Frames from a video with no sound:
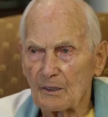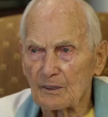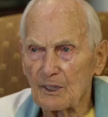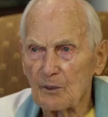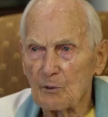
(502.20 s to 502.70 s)

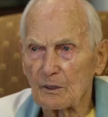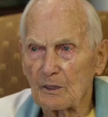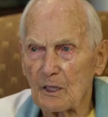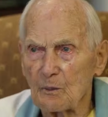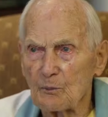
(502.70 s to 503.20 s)
she would
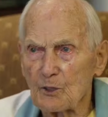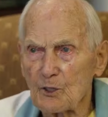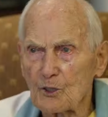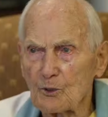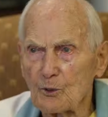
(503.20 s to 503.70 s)
come to
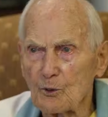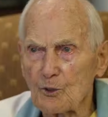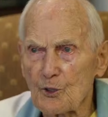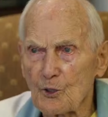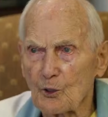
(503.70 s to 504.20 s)
school
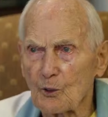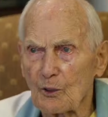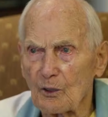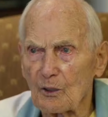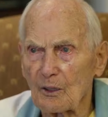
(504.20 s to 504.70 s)
so
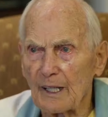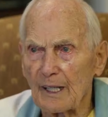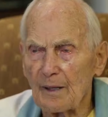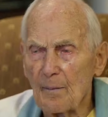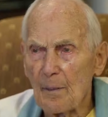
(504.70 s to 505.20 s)
early,
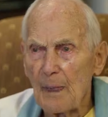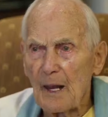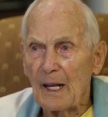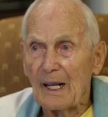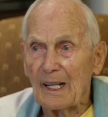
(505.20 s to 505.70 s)

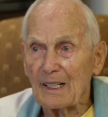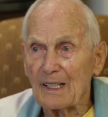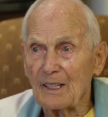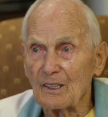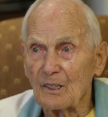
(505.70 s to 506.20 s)
and
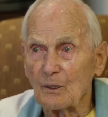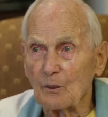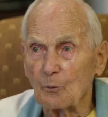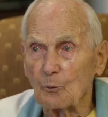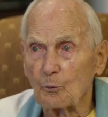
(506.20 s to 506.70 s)
in
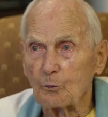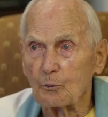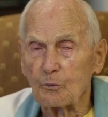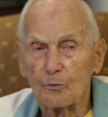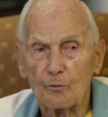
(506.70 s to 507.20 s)
the
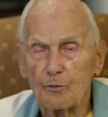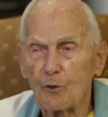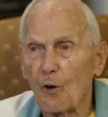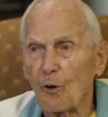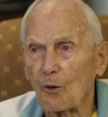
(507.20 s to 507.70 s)

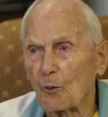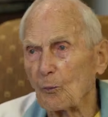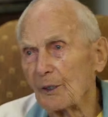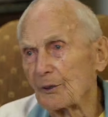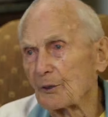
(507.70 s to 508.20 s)
fall and
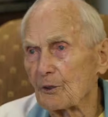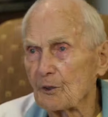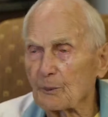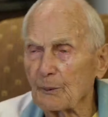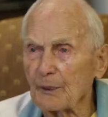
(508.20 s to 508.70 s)
winter and
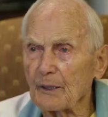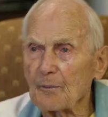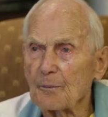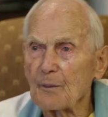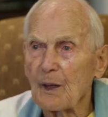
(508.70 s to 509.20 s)
spring,
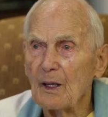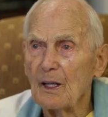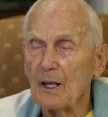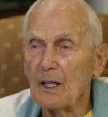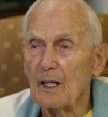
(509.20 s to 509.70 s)

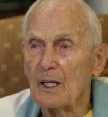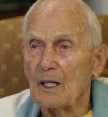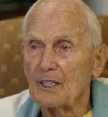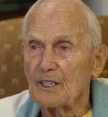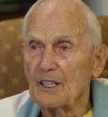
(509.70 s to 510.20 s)

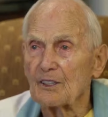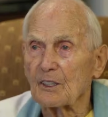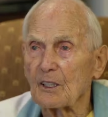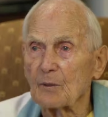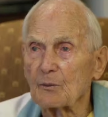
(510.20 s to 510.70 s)
she had to
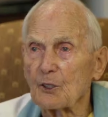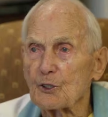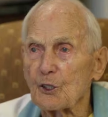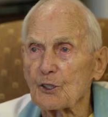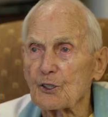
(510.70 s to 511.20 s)
come to
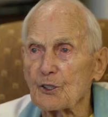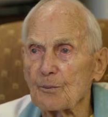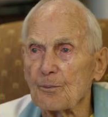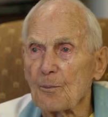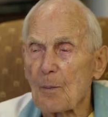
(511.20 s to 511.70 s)
church and